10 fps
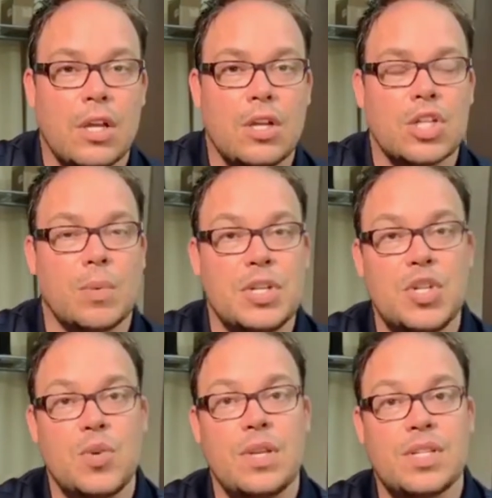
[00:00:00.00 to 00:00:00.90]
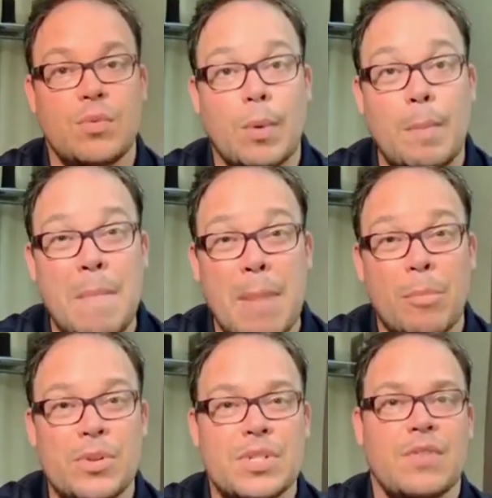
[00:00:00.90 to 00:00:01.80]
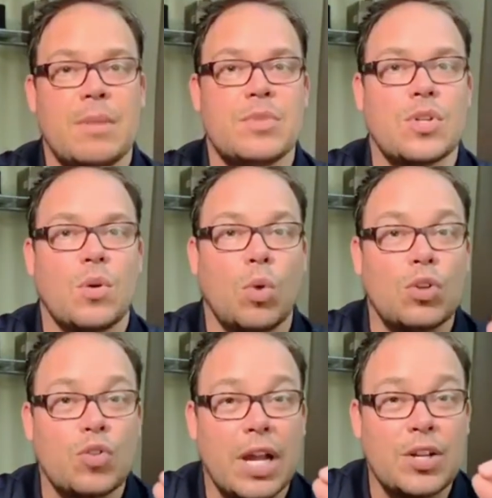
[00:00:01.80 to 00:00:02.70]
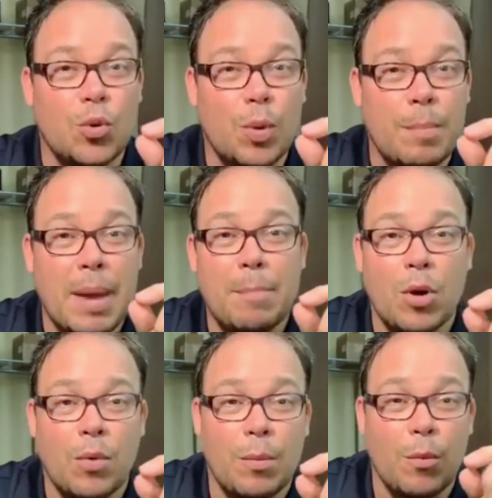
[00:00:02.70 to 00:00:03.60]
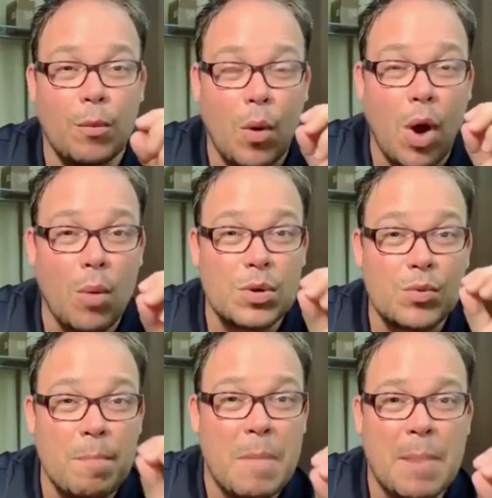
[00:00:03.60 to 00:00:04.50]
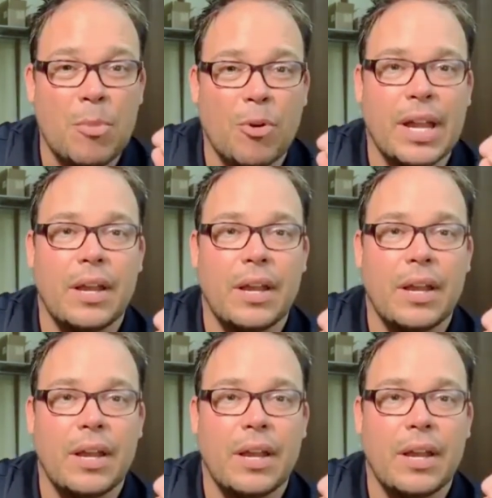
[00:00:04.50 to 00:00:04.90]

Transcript: So we do this in remembrance of Him. So we're trying to remember, rem- always remembering